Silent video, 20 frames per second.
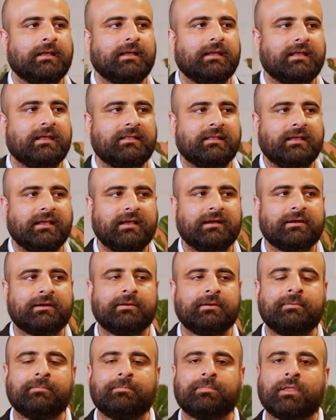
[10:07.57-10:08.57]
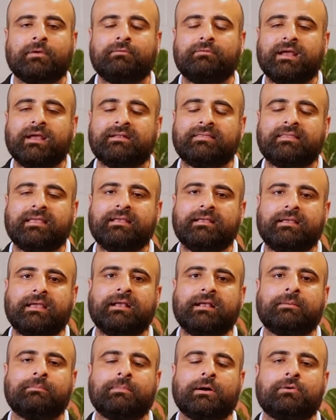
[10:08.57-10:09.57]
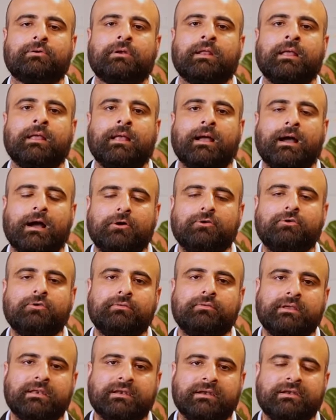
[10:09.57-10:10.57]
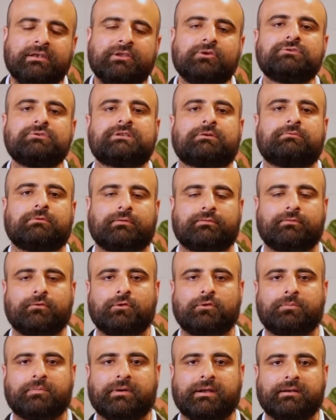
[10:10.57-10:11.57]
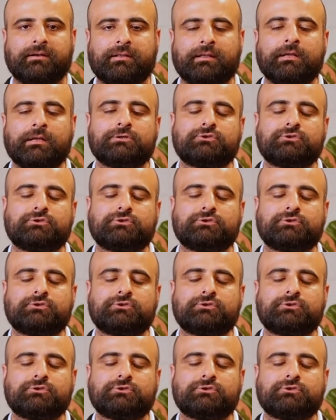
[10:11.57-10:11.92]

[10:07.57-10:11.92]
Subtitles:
In here, we are thinking about how do we reduce our footprint.